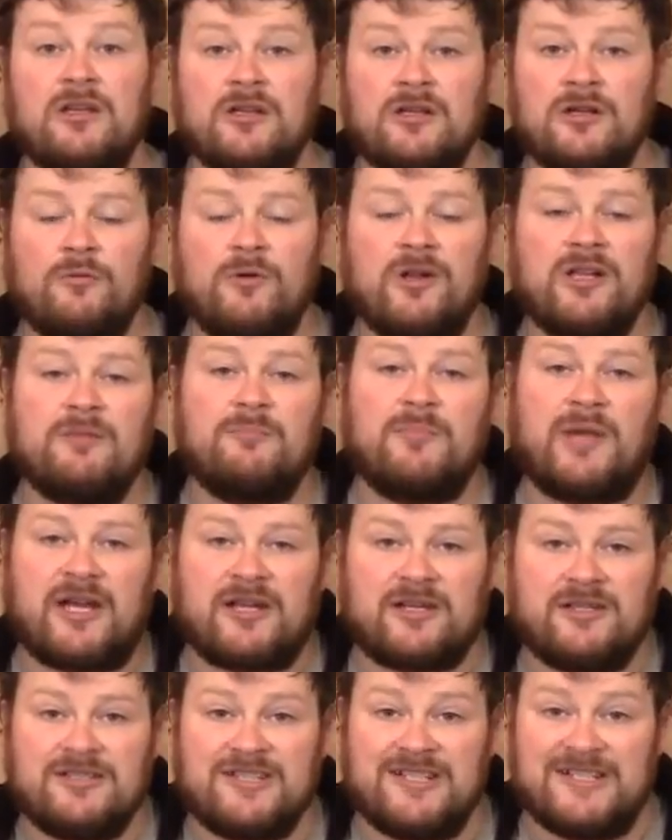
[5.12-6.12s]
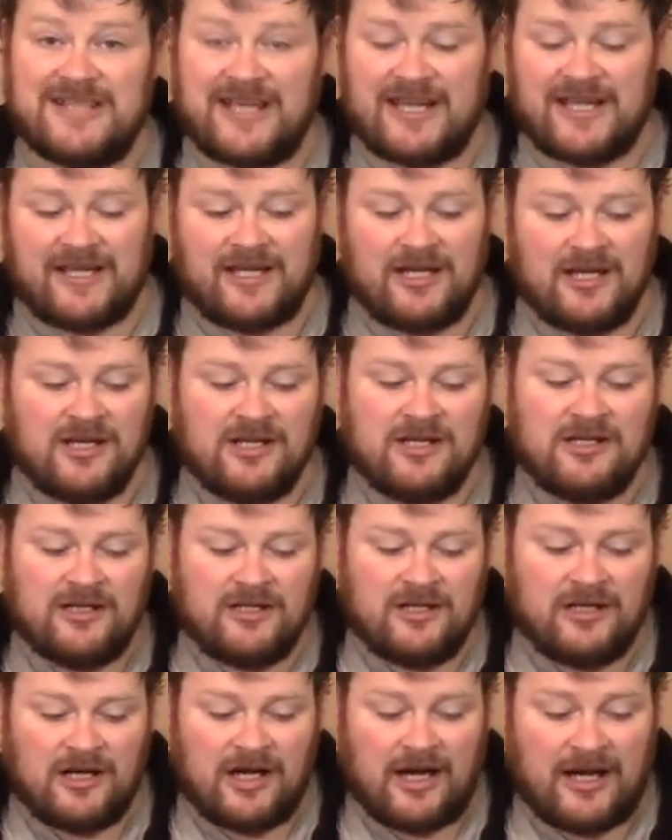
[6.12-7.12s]
Welcome back. Today
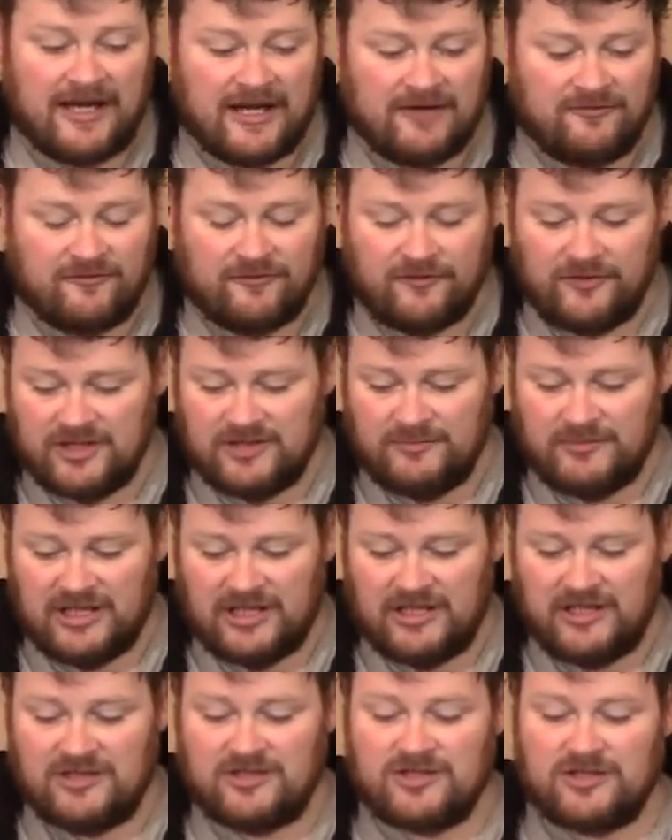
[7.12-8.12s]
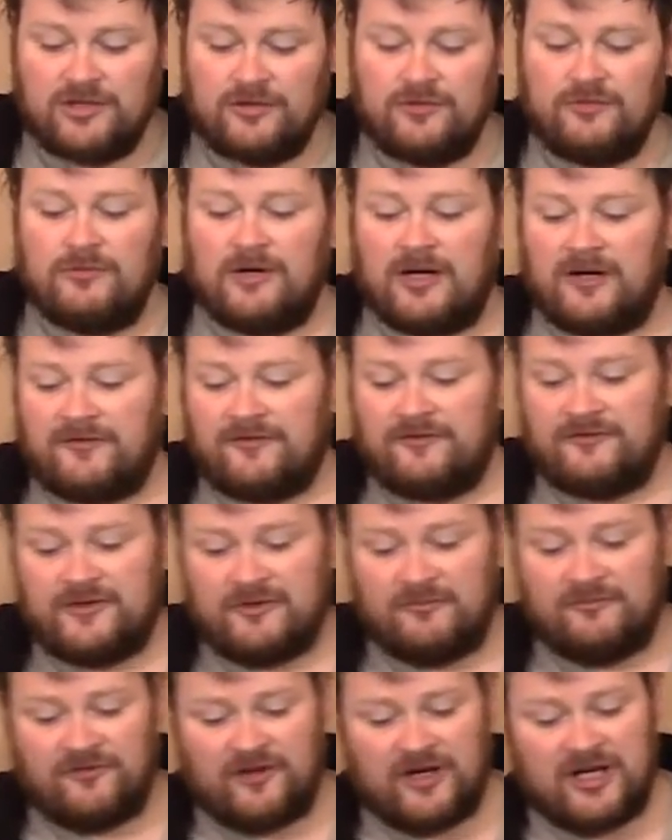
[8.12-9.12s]
I have in front of me two of the
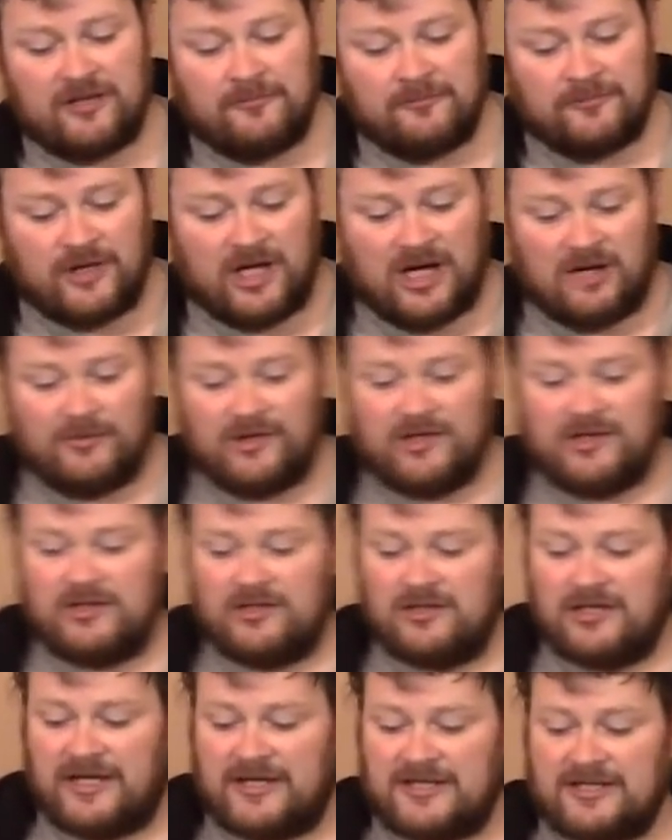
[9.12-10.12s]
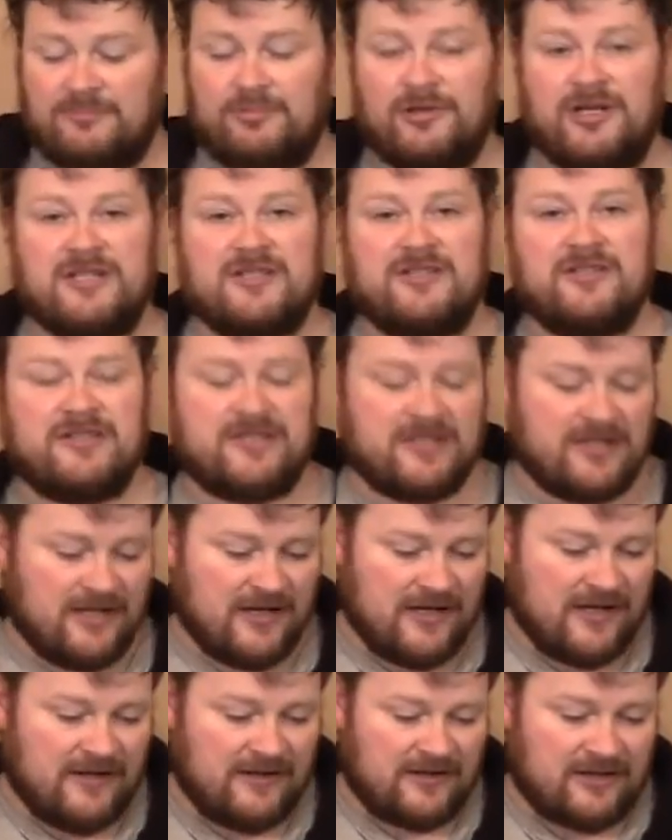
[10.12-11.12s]
very common suppressors
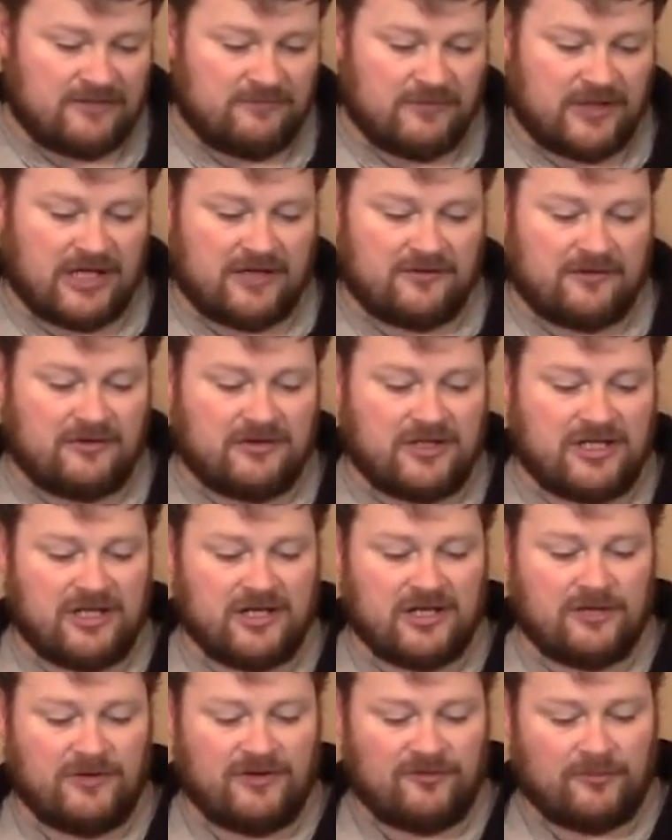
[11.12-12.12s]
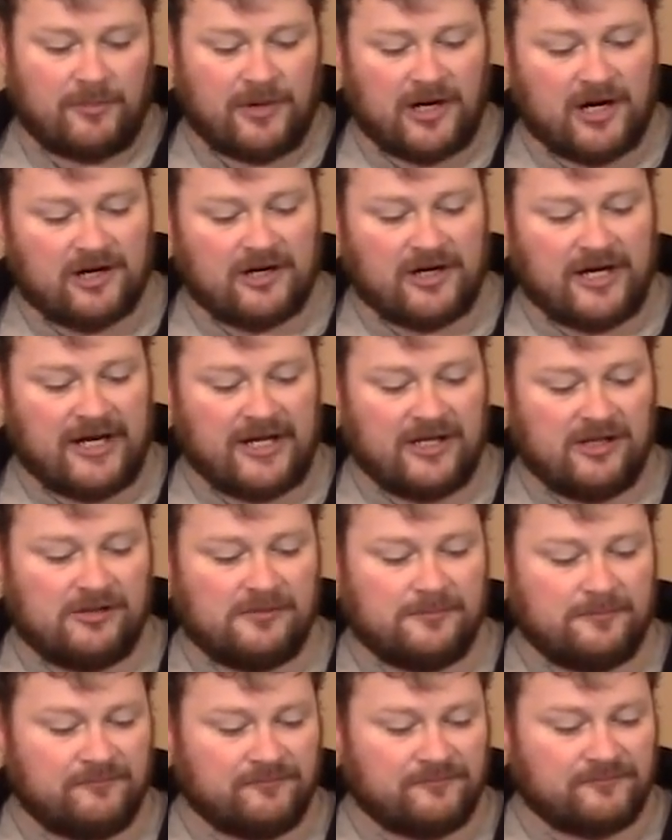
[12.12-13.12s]
that we get around here. We have a Parker Hale
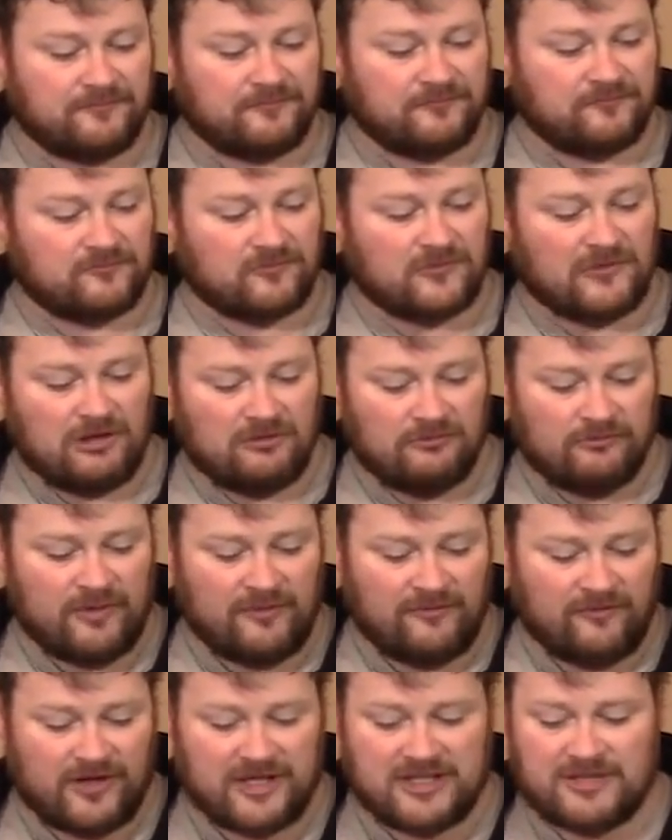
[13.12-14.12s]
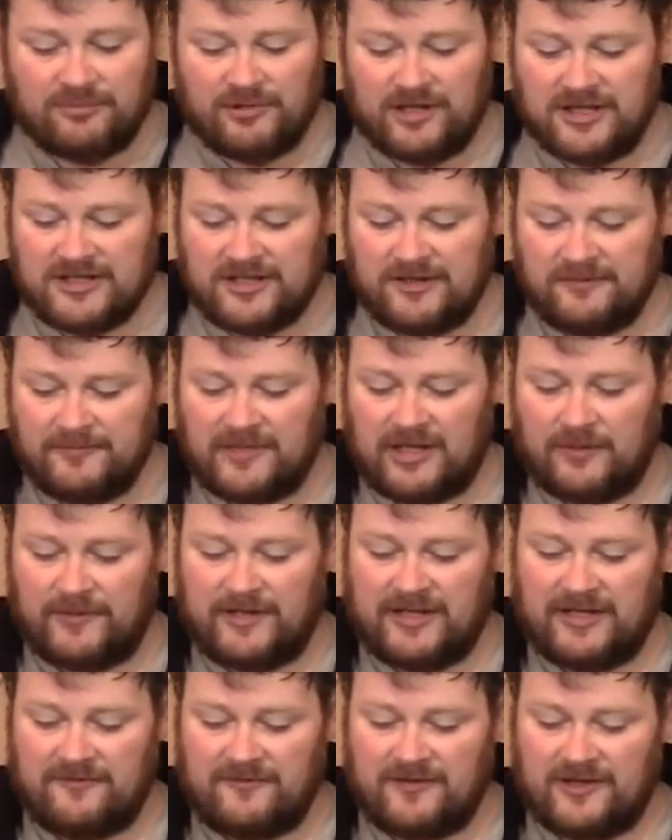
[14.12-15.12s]
rimfire suppressor and we
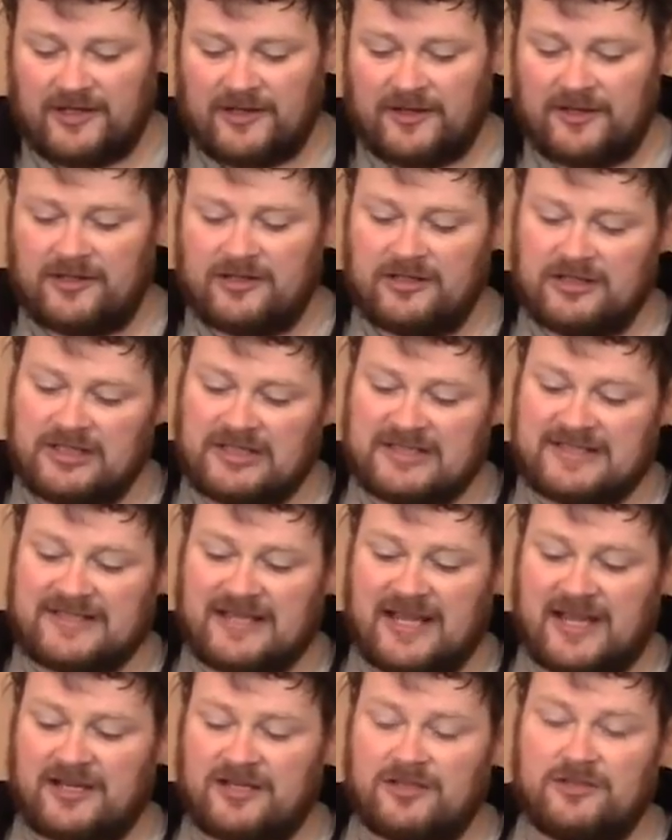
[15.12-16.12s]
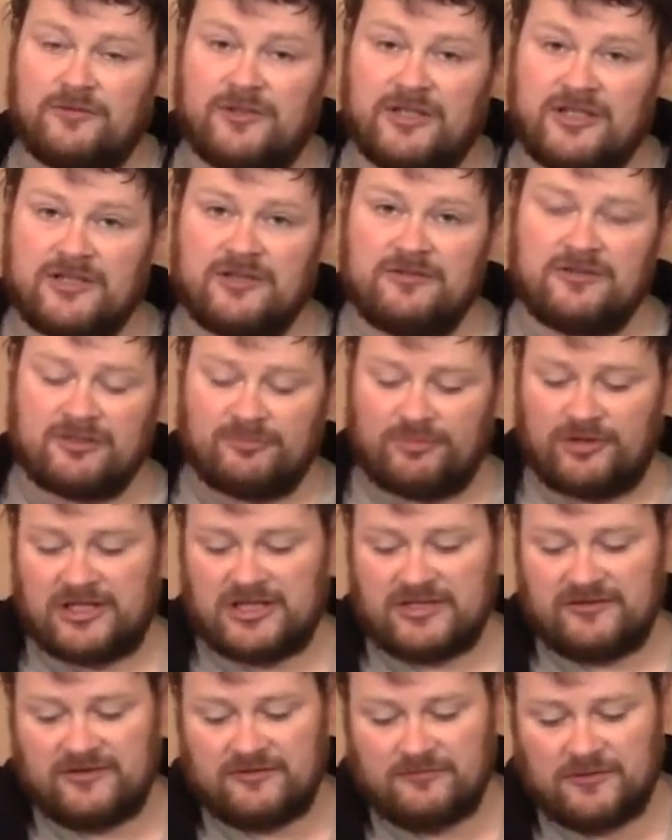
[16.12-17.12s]
have a SAK 22
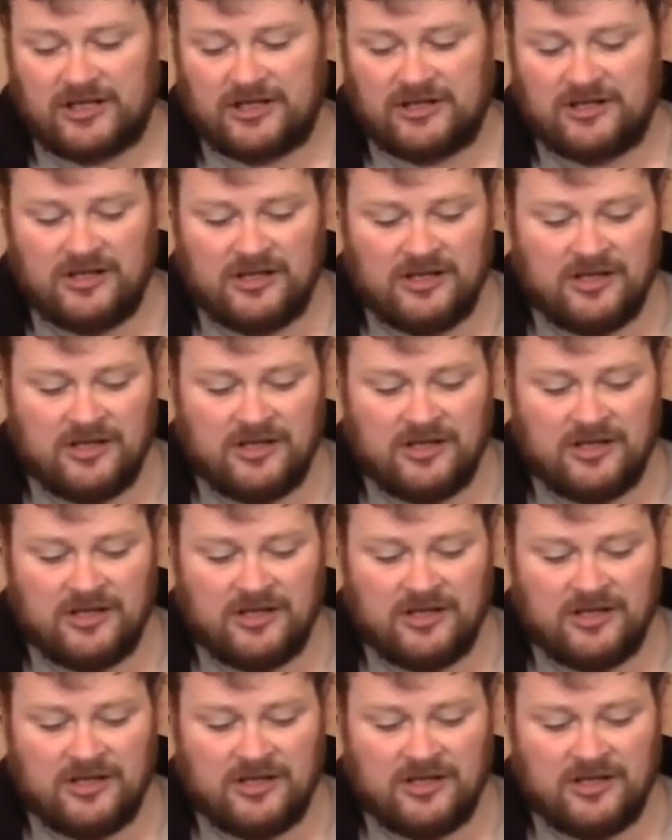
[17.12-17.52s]
suppressor as well.